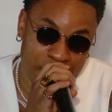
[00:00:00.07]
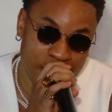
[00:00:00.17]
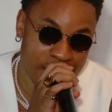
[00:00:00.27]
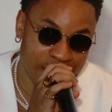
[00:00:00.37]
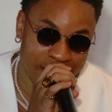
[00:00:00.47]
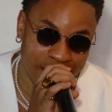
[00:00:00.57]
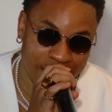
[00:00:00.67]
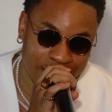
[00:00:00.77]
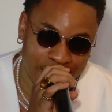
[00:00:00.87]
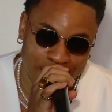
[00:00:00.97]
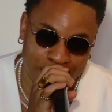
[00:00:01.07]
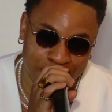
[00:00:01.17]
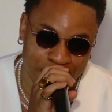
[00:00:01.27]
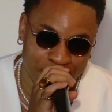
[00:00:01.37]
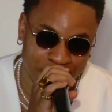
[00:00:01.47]
mean, I think
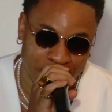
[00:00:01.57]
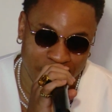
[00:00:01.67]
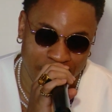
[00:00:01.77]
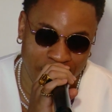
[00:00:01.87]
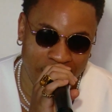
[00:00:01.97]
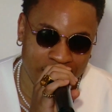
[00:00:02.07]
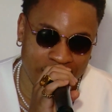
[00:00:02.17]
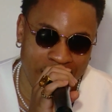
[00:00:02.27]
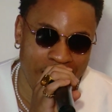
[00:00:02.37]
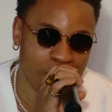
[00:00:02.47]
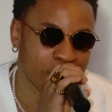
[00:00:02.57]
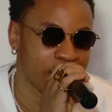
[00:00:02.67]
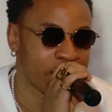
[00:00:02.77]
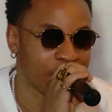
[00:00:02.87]
um, find an outlet.